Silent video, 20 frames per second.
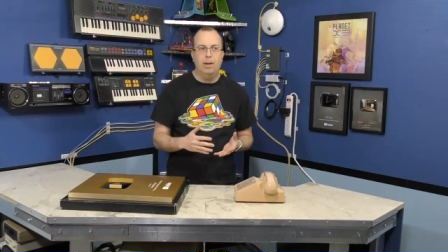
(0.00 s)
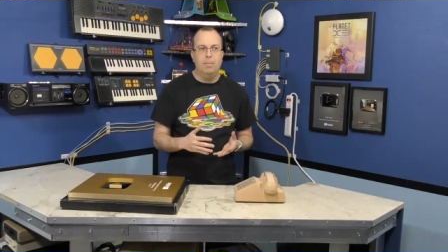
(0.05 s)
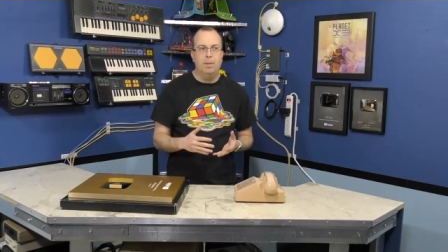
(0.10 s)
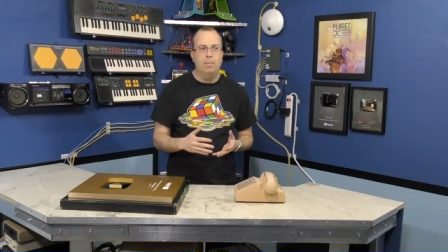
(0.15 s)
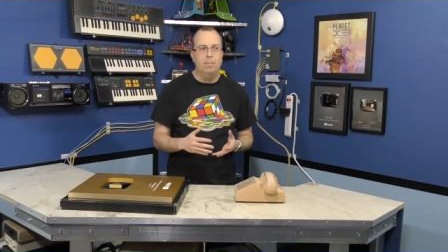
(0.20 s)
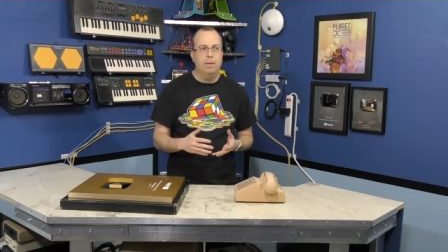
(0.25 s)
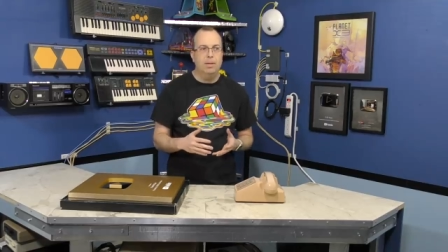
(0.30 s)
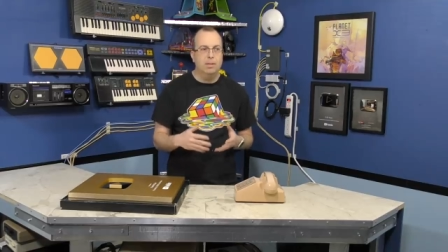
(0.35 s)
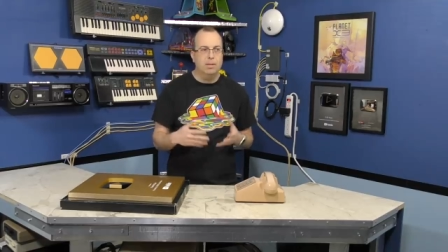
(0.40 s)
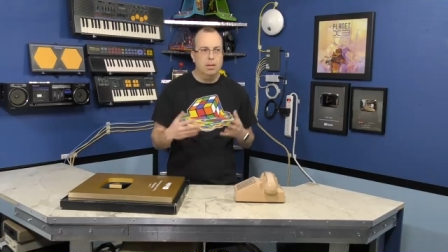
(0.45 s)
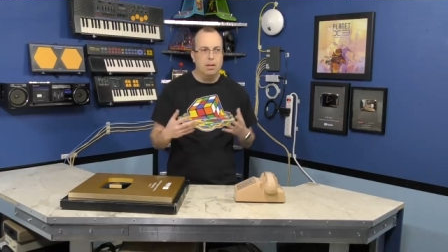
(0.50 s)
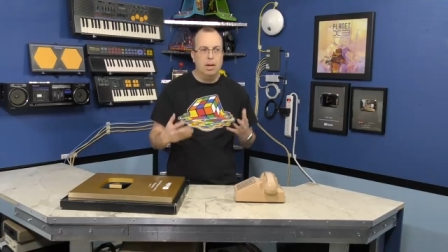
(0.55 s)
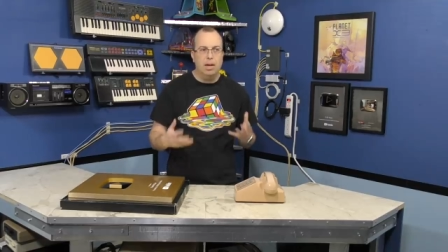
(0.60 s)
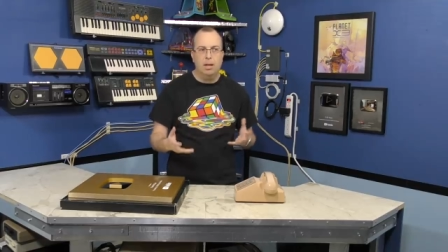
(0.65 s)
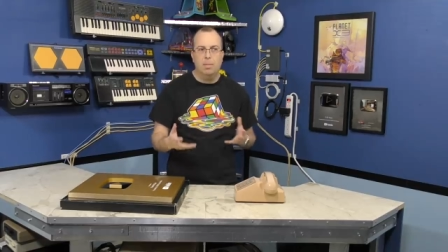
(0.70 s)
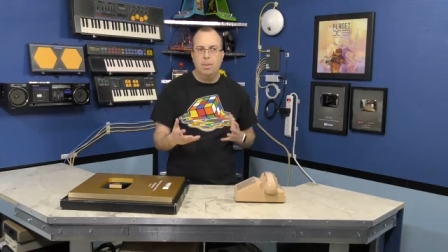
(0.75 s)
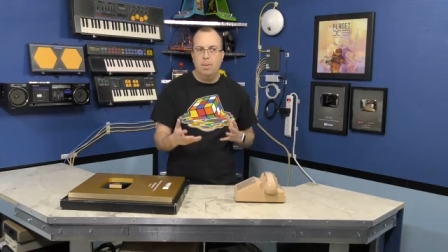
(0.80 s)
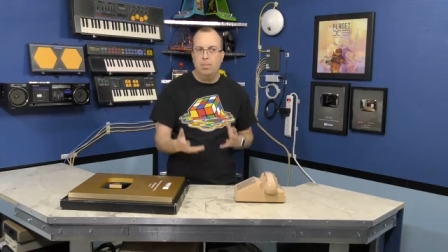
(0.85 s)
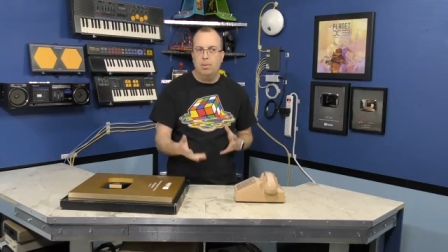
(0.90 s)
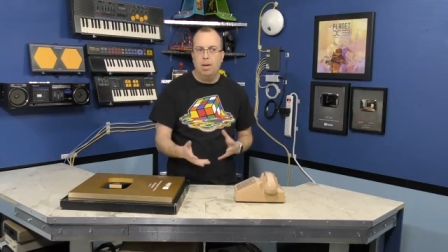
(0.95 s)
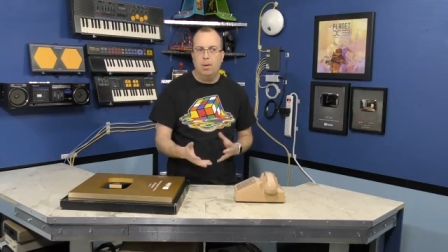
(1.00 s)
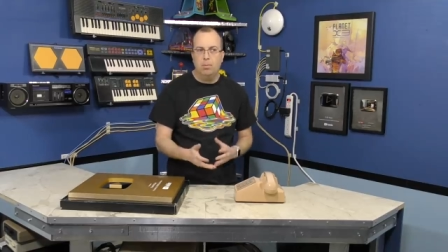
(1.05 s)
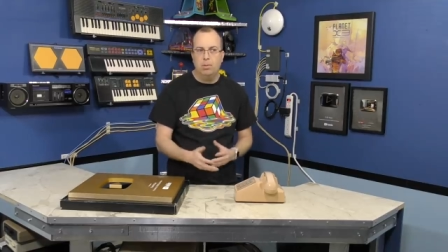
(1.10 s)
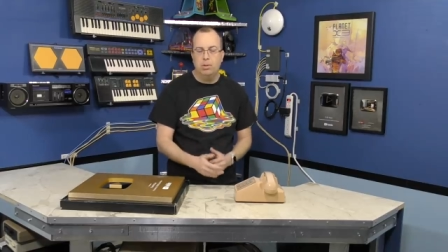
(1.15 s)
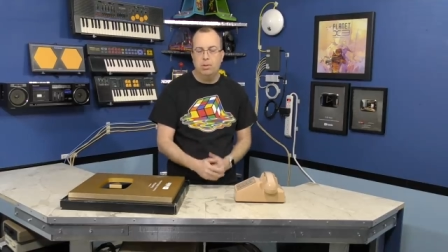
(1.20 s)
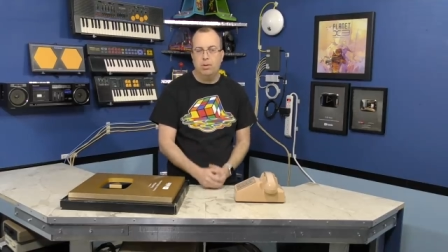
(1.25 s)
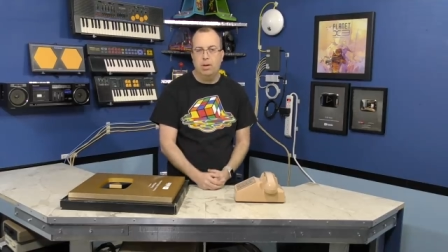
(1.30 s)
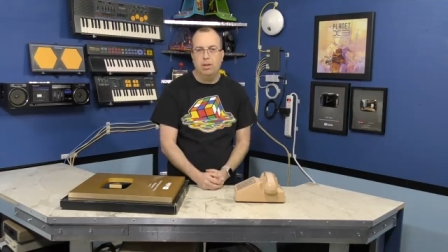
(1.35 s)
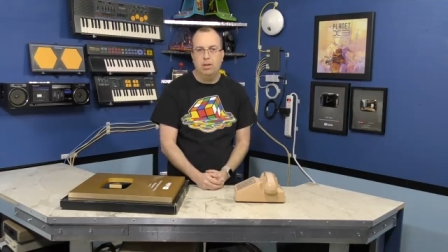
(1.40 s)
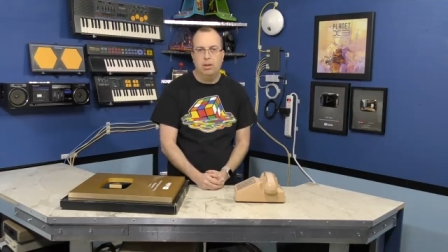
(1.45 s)
I mean, because a lot of the people I
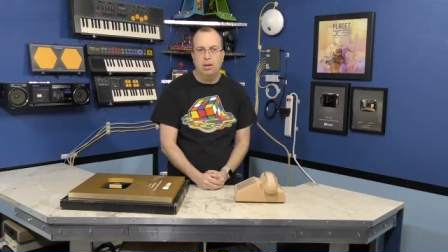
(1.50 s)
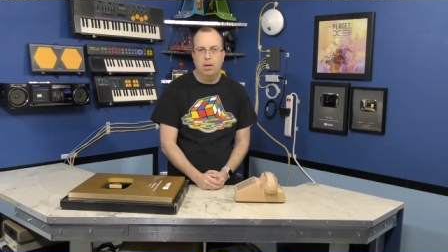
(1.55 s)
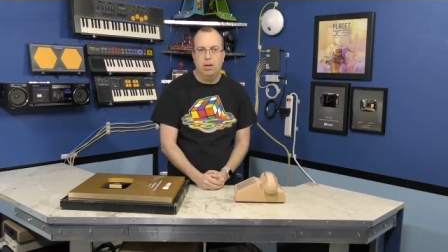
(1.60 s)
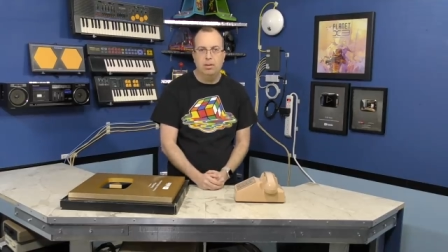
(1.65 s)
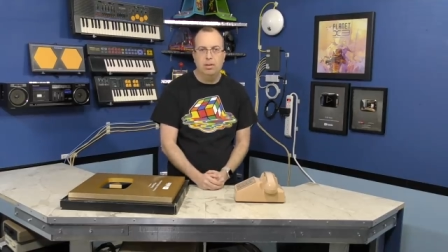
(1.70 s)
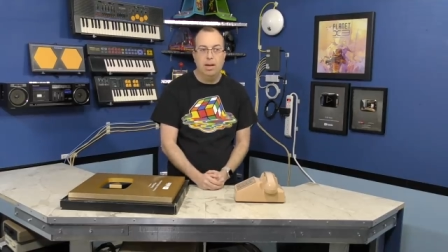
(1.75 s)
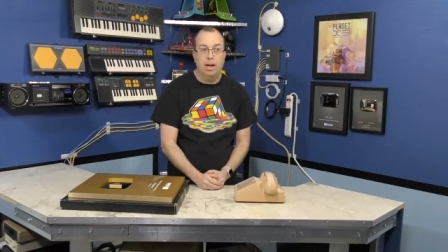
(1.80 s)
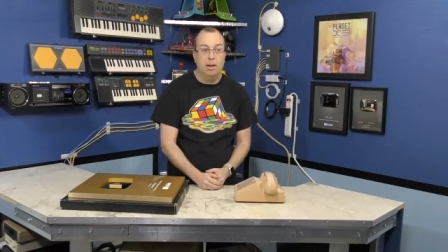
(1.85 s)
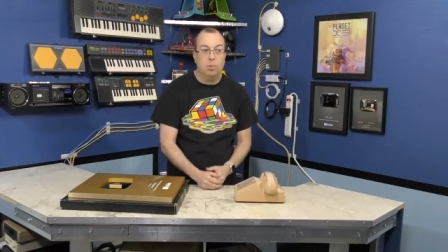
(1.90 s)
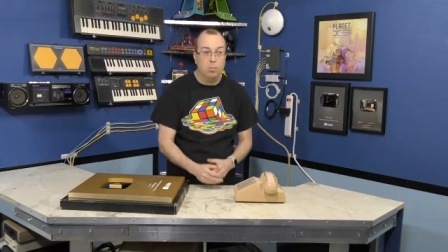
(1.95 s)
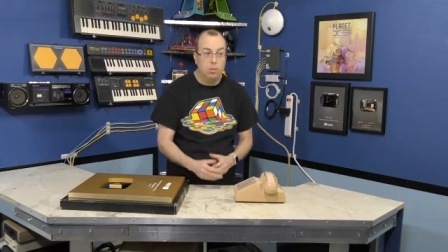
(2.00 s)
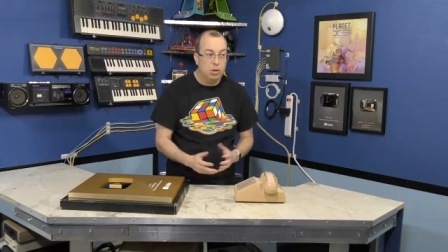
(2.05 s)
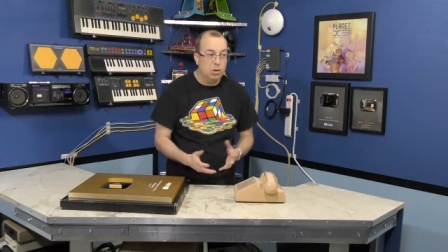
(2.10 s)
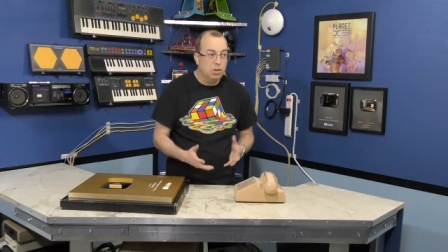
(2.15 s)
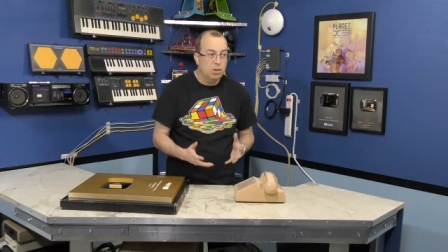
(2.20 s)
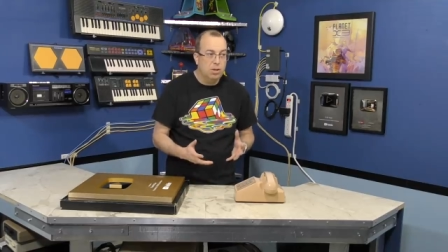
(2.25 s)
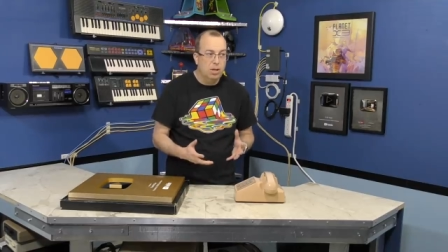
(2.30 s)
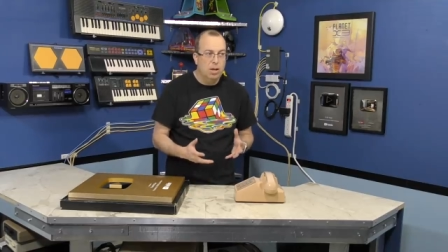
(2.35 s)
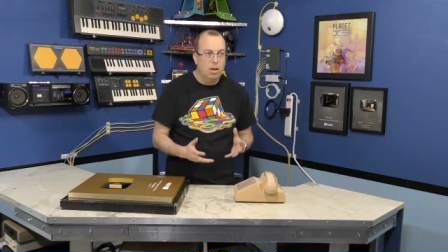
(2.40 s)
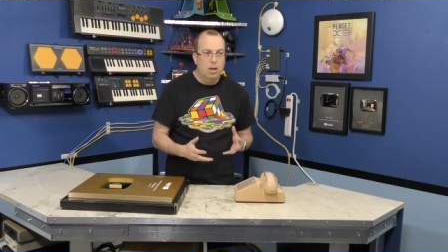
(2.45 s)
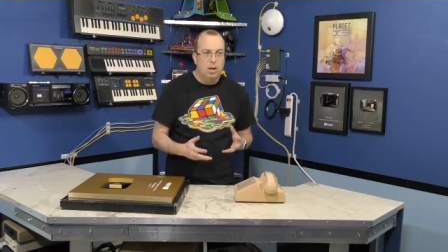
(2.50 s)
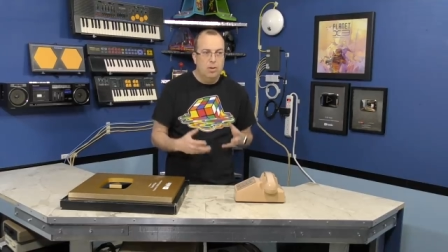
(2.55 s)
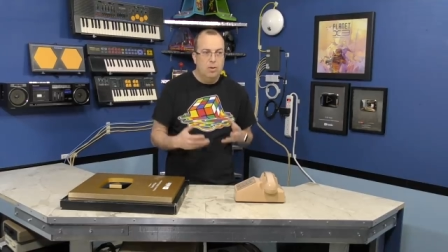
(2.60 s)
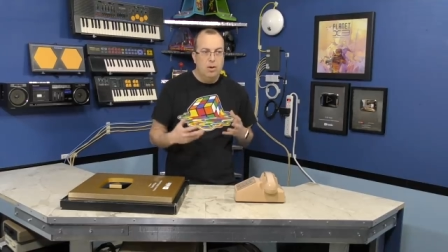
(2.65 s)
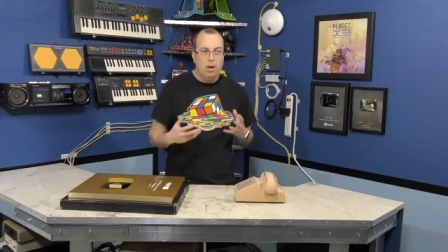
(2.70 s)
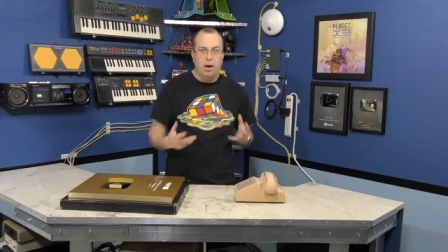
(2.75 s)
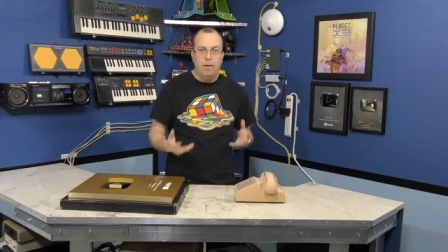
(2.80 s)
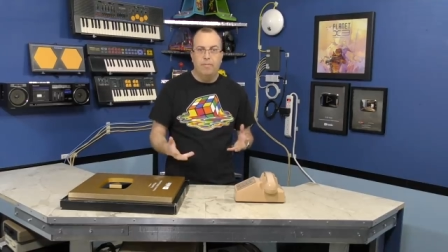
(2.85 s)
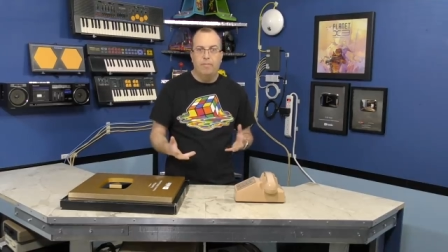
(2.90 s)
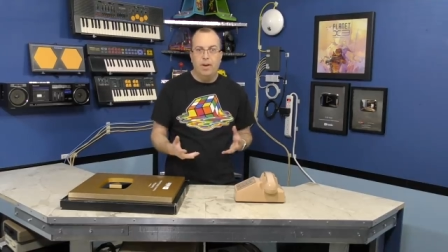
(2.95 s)
was trying to contact were just
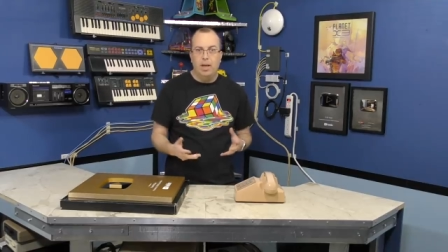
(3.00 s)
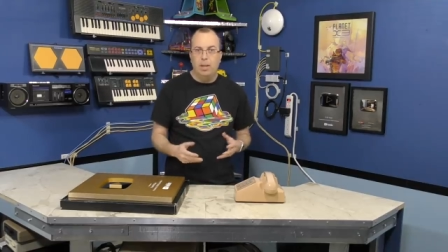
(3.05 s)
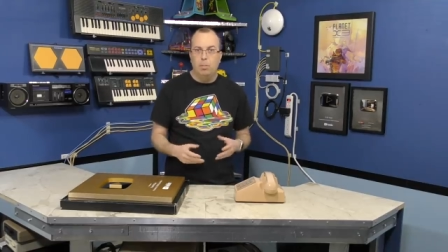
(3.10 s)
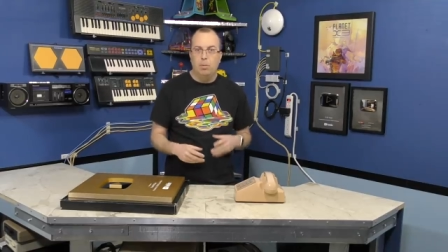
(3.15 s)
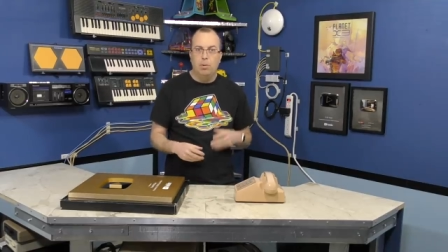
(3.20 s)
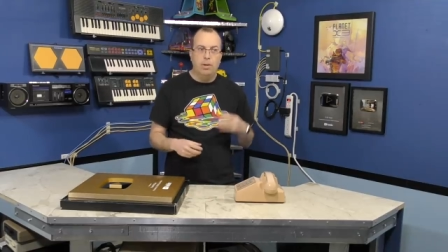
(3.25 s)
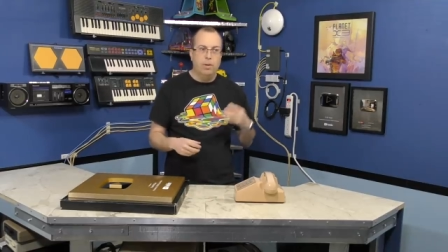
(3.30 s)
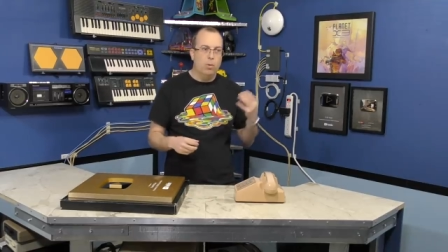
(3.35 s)
not available.